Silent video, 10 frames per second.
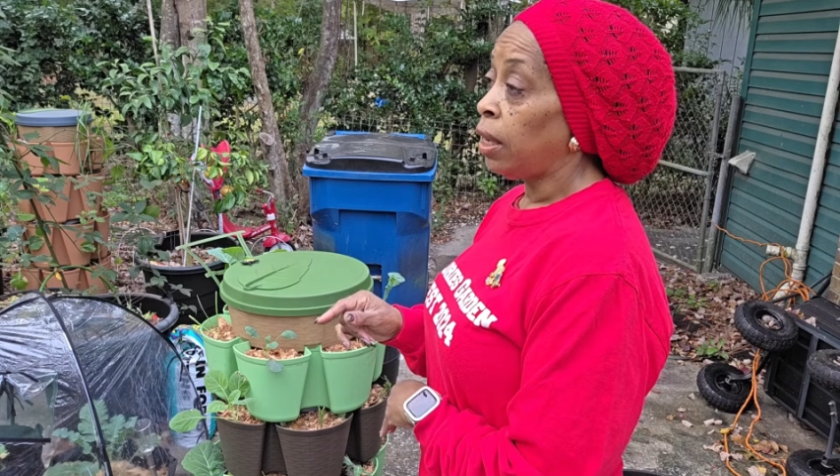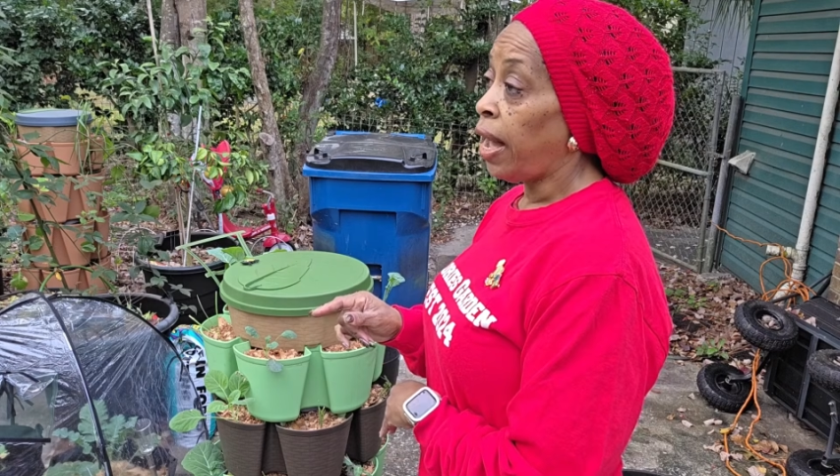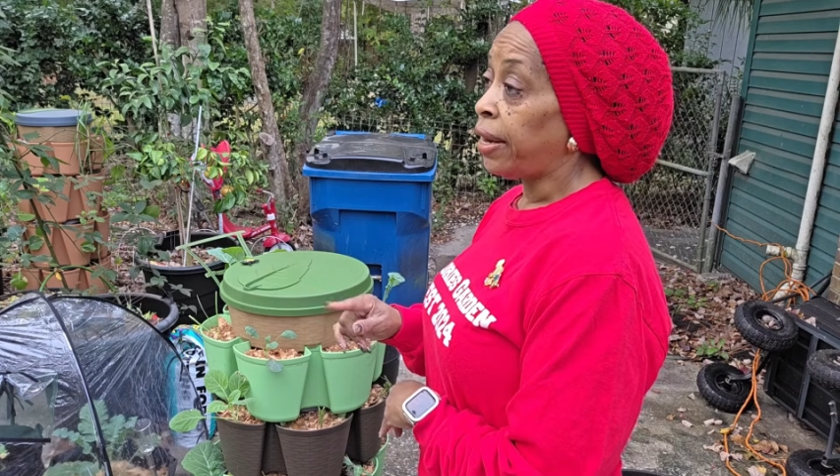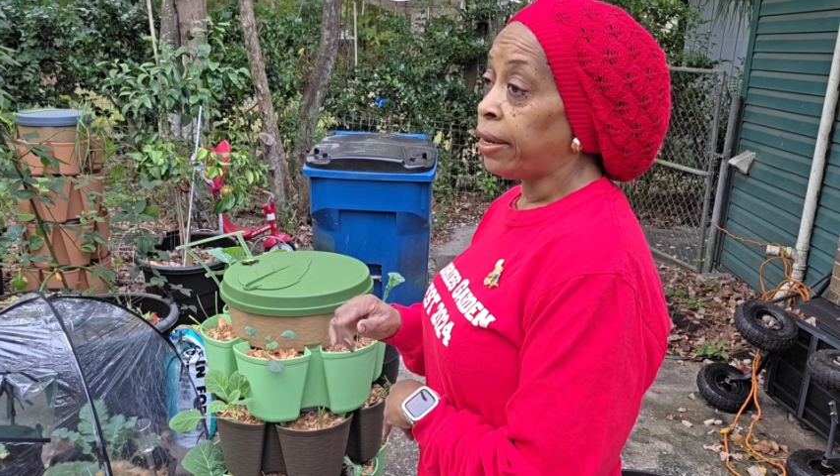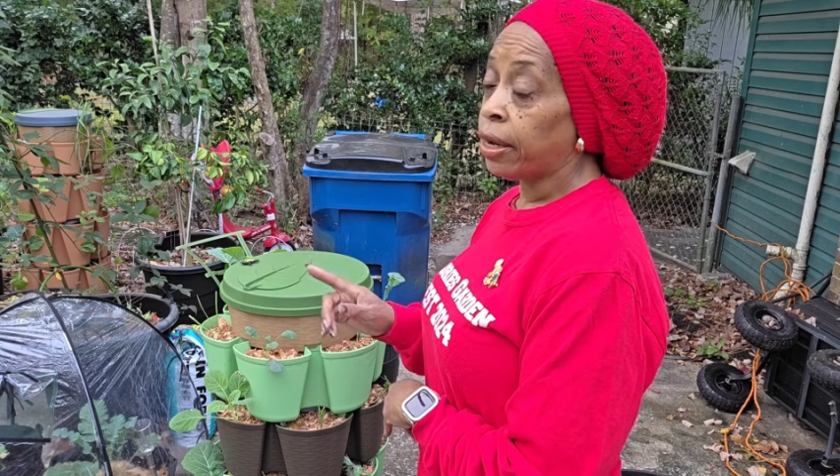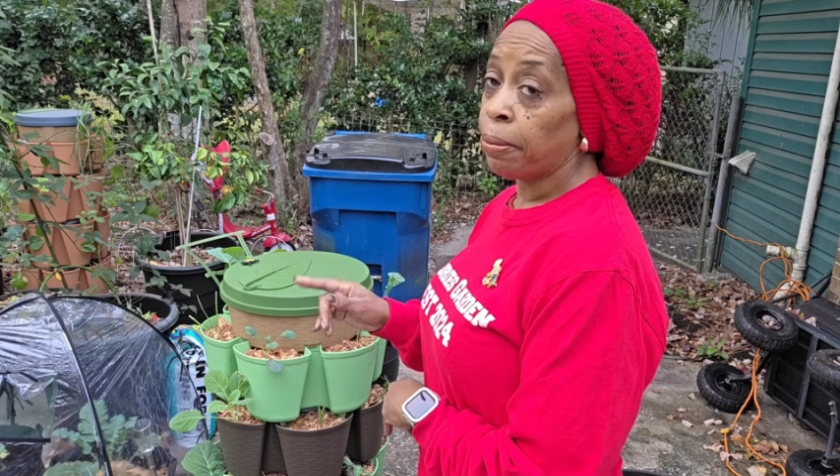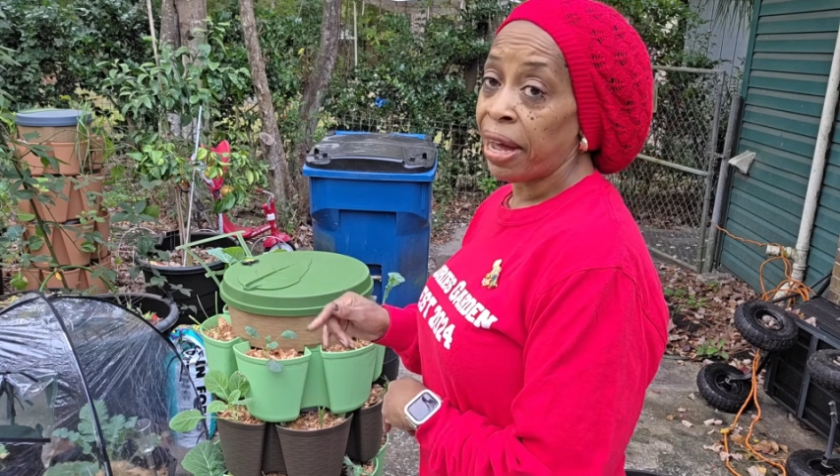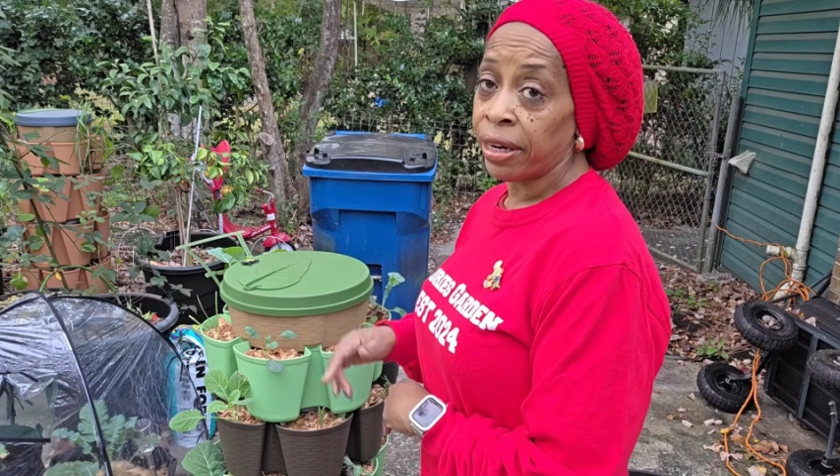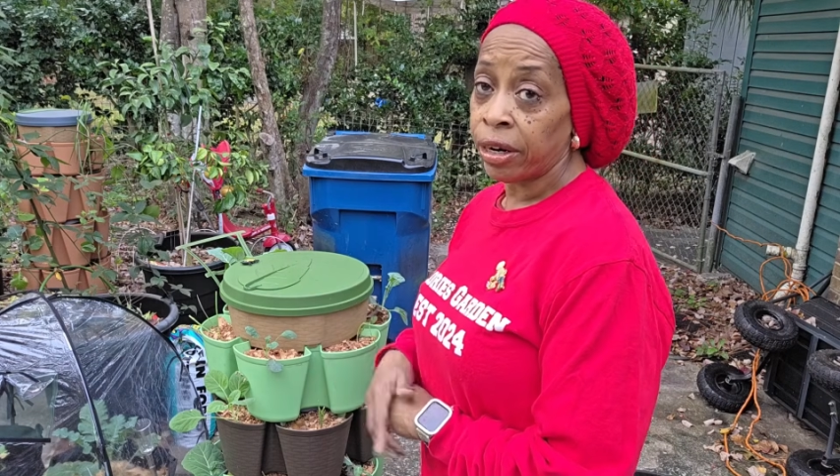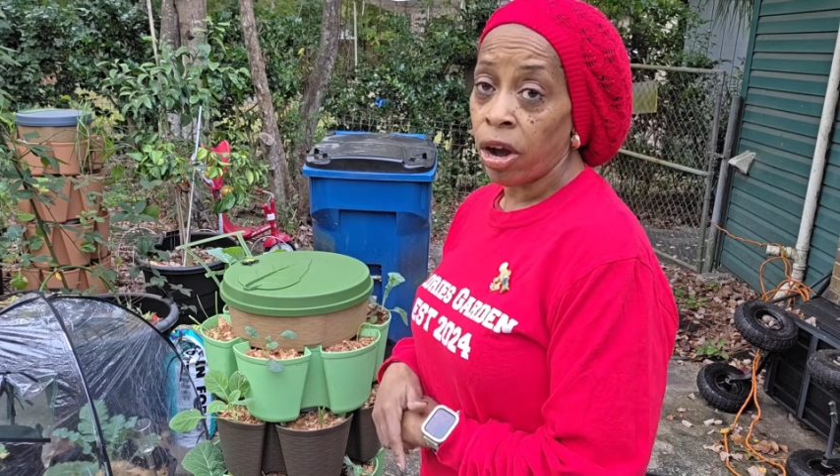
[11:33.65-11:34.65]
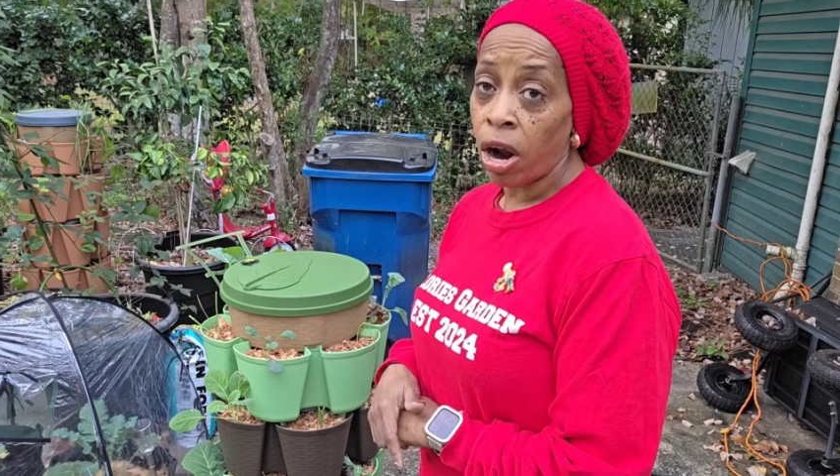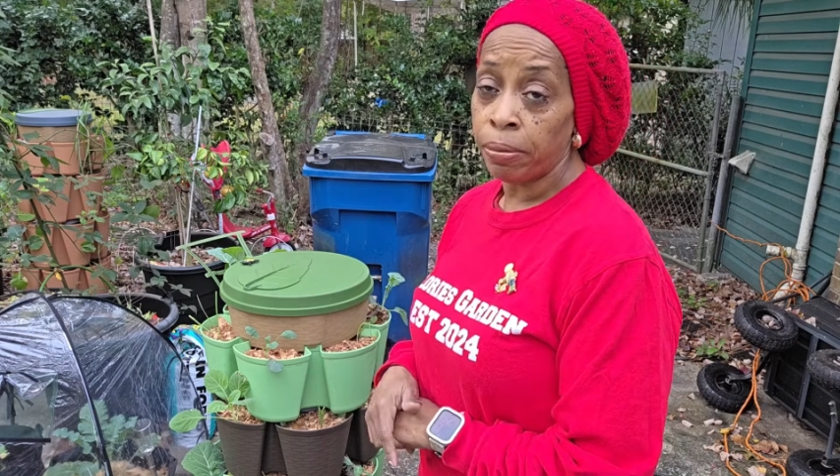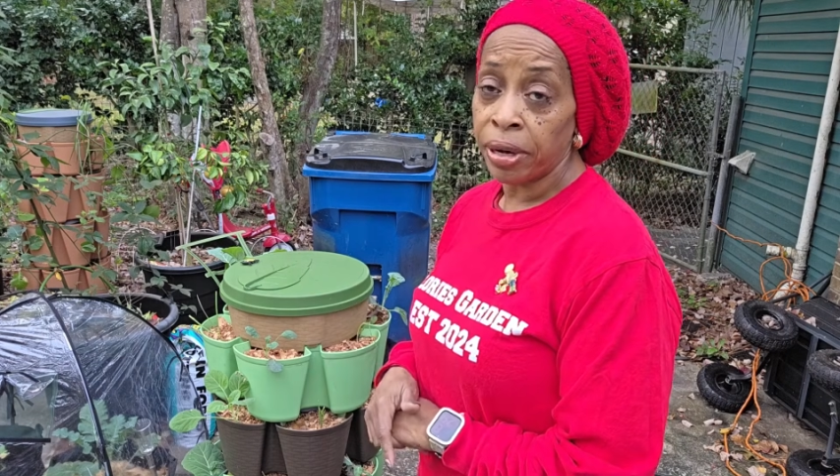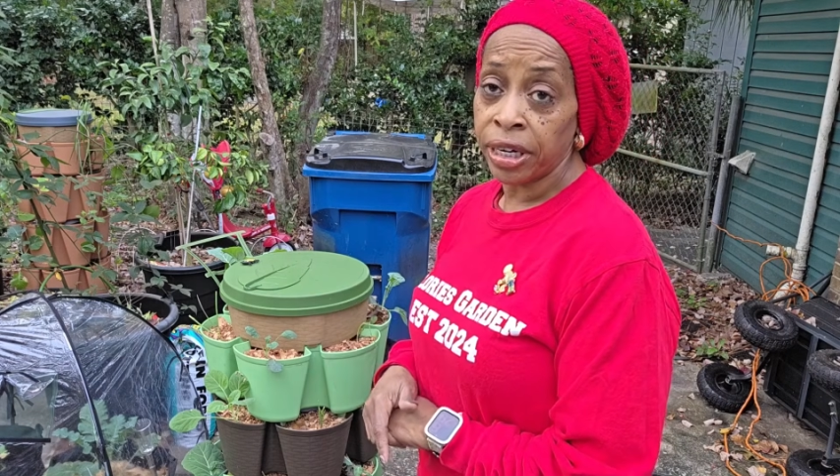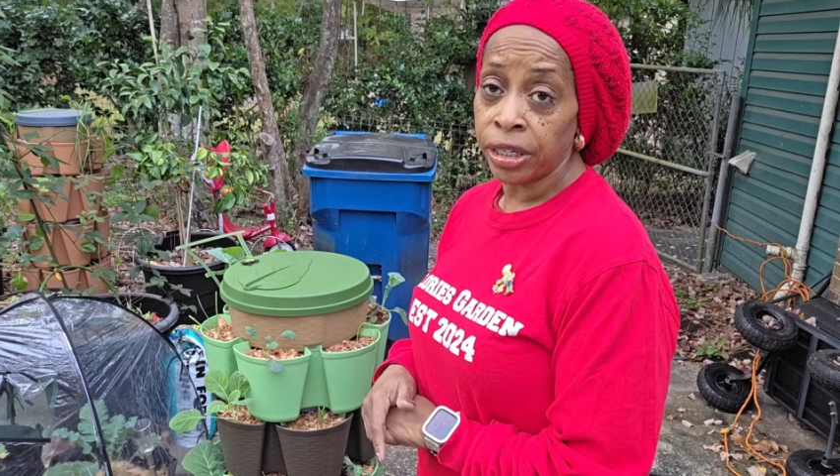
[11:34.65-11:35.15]
didn't come out in the
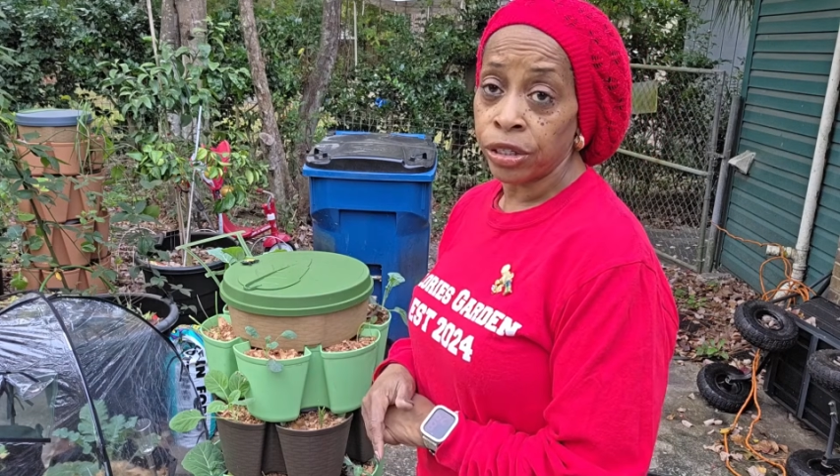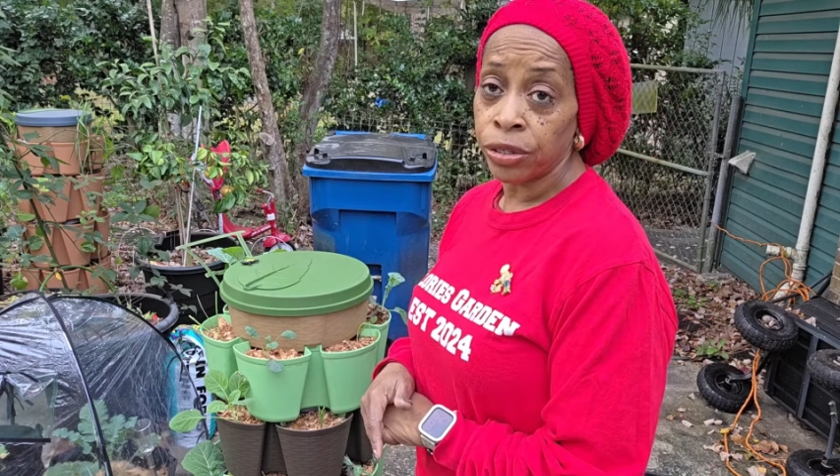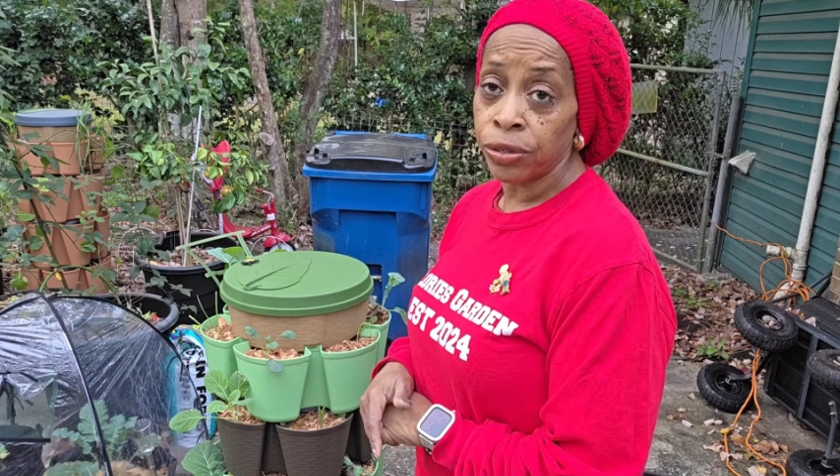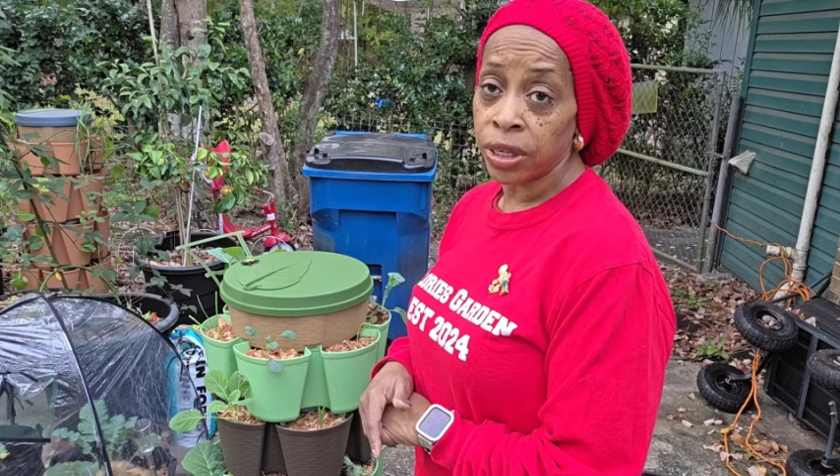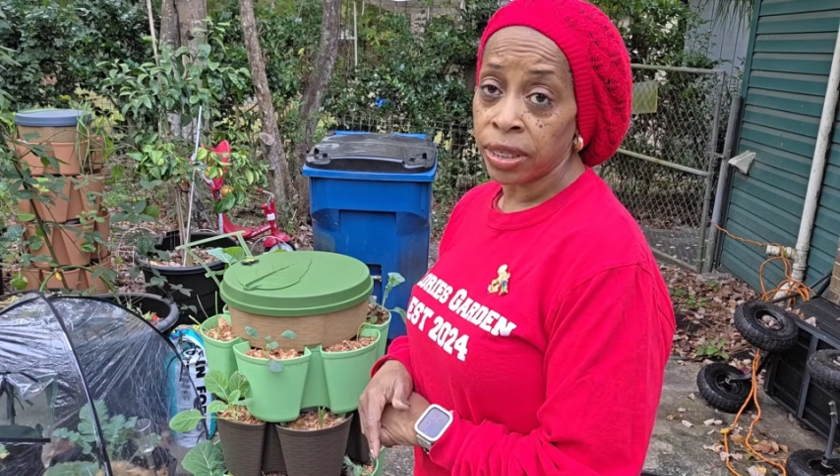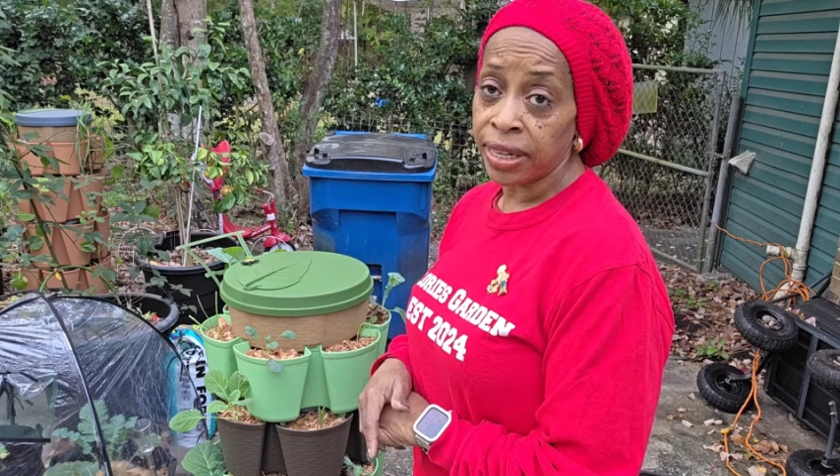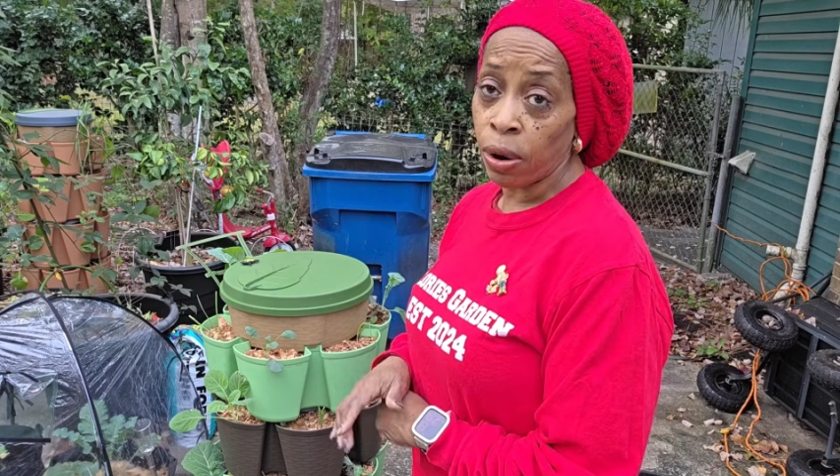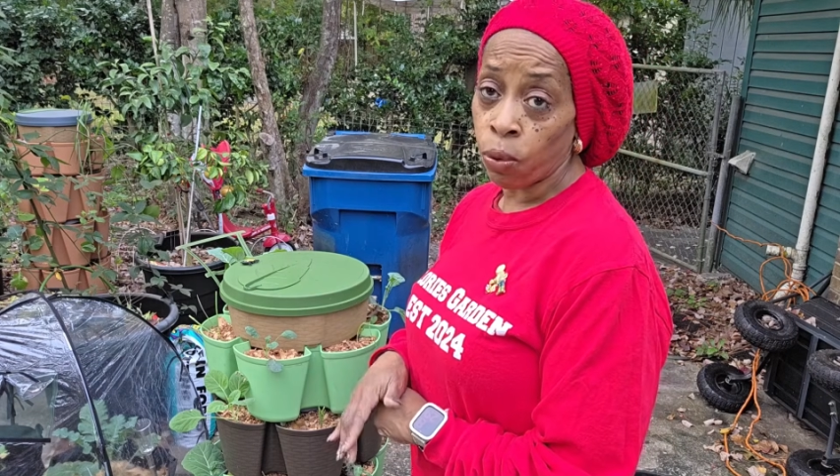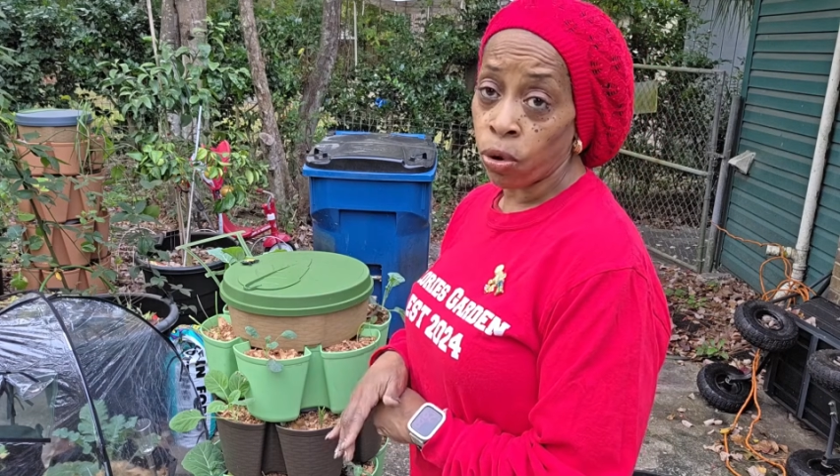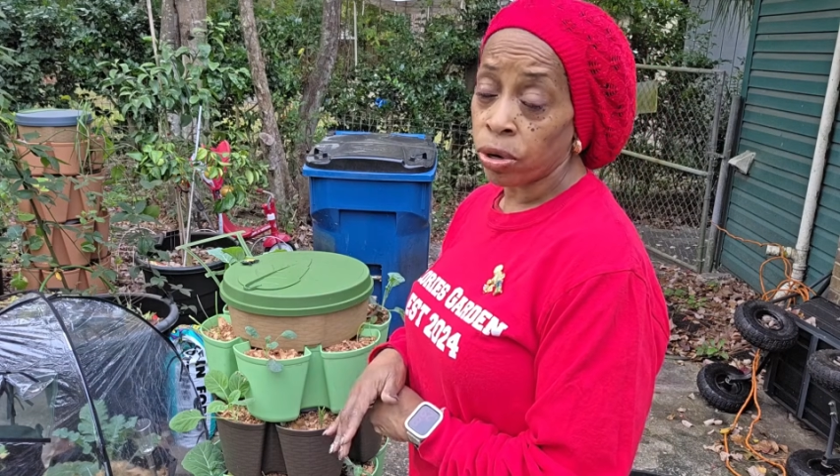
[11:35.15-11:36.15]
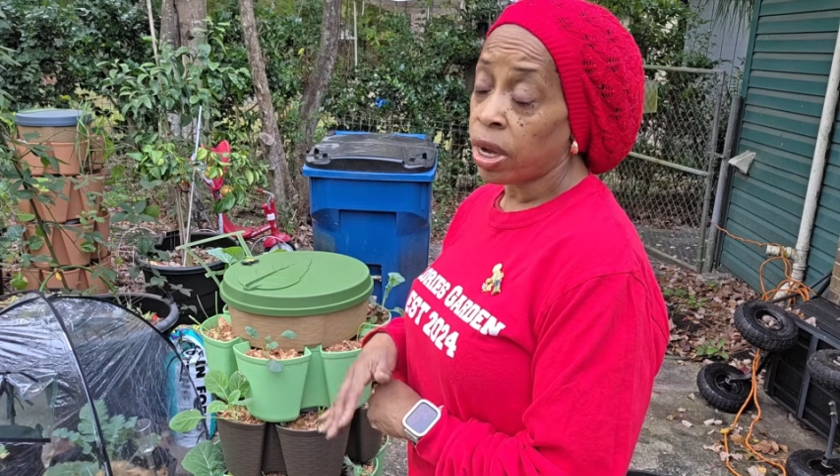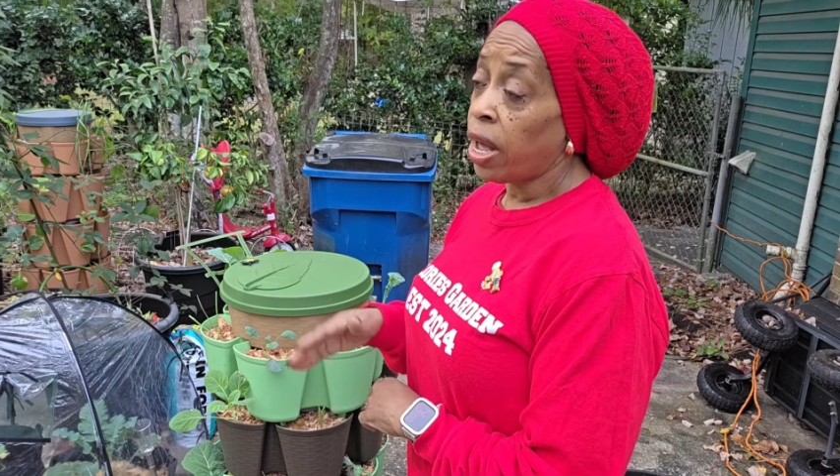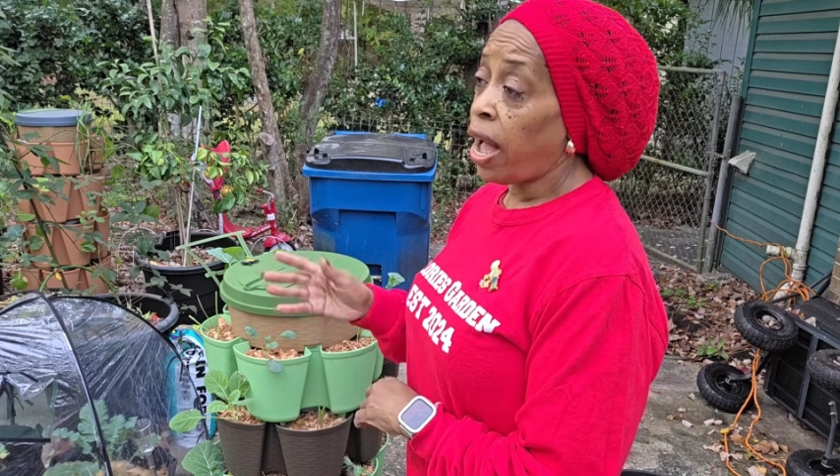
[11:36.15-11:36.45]
garden Monday and Tuesday because I worked.